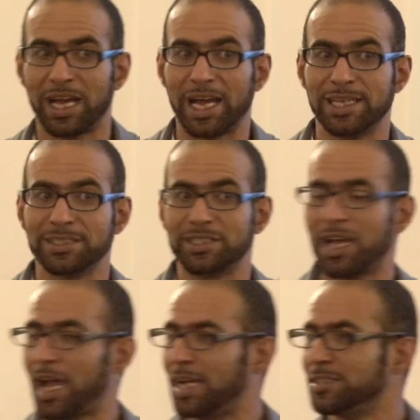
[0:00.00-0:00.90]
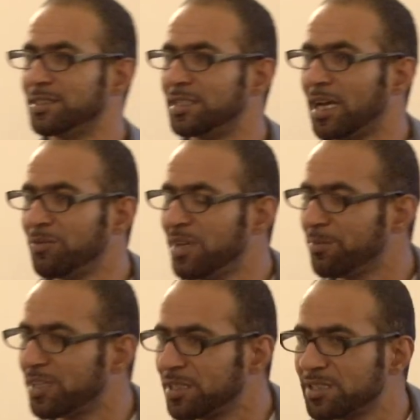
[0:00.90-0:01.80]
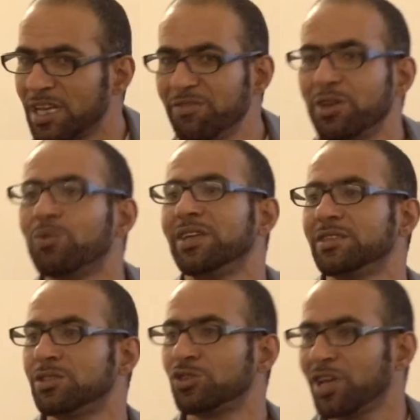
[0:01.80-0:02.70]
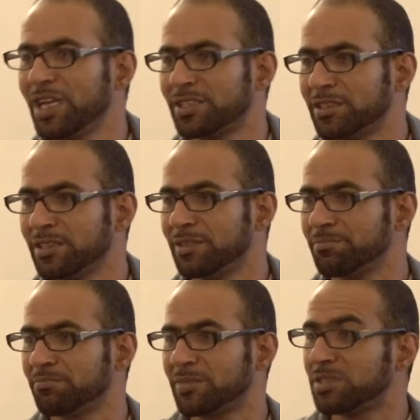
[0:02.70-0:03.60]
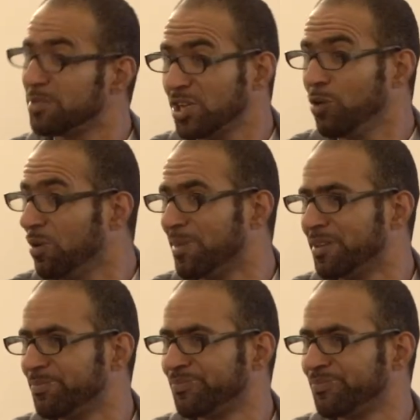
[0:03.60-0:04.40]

And, and, and my brothers, everyone is educated, especially women